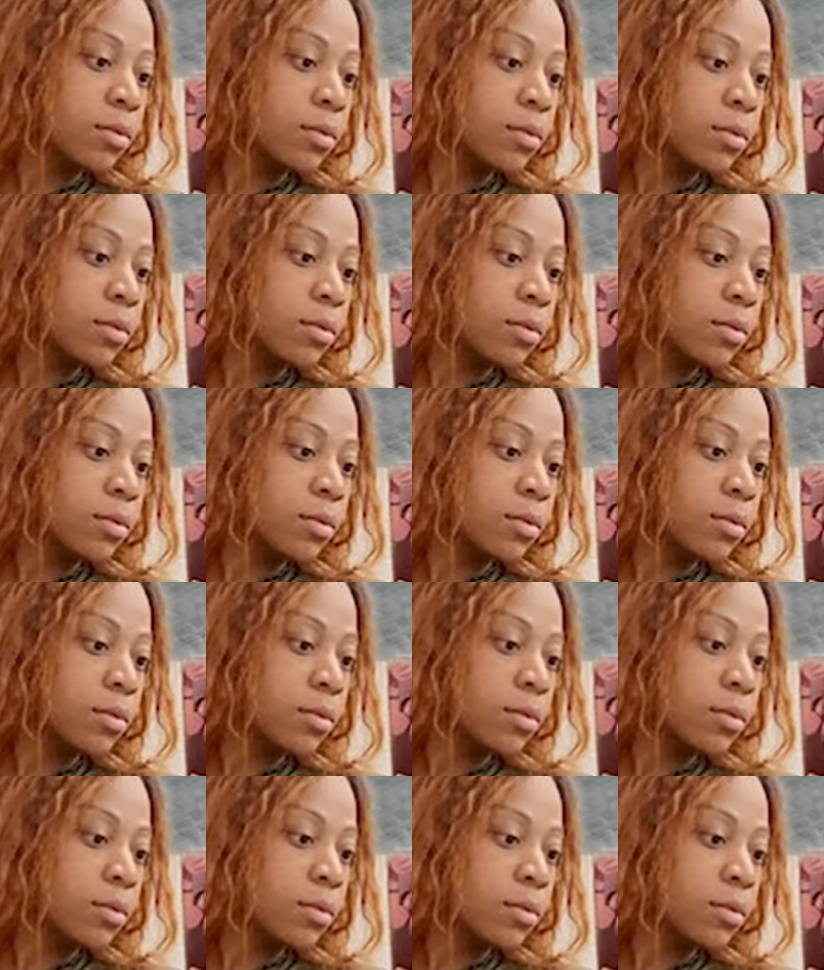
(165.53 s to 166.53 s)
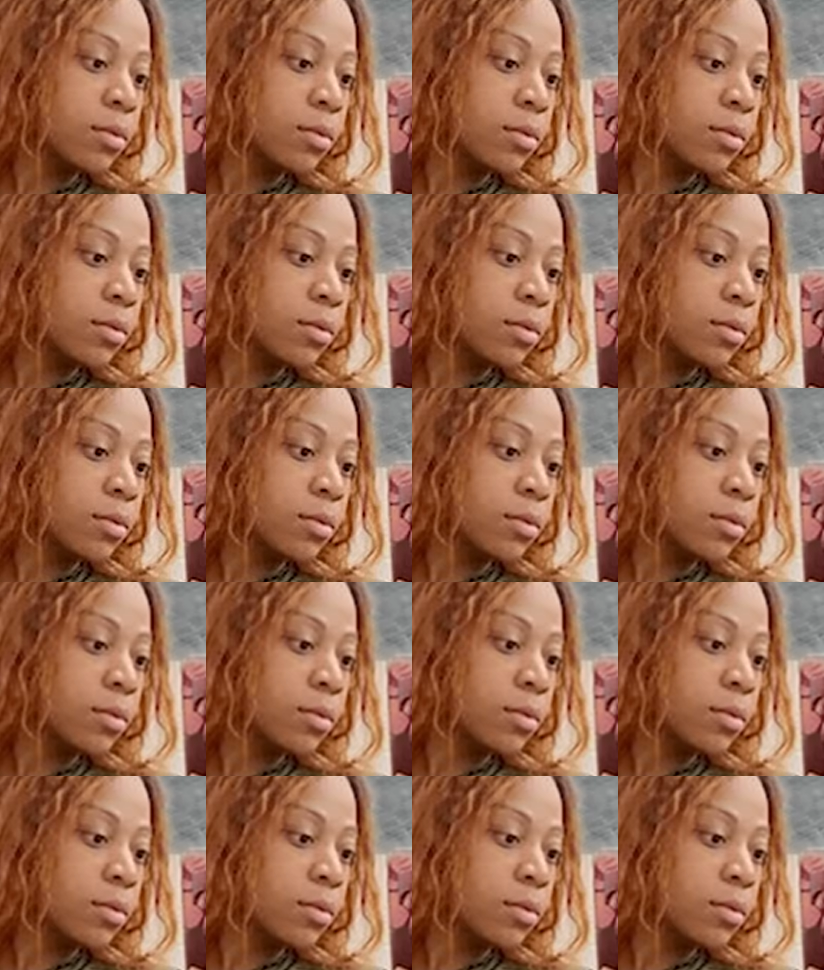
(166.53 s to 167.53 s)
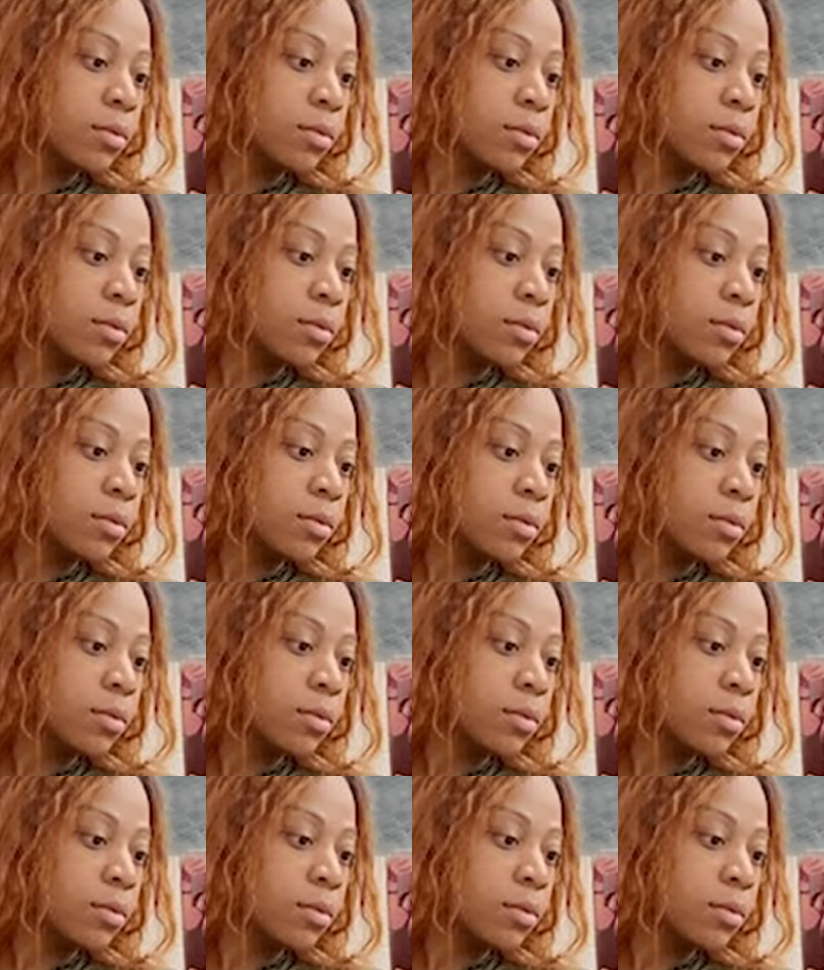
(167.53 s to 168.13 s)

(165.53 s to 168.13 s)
No words are spoken by the person on screen.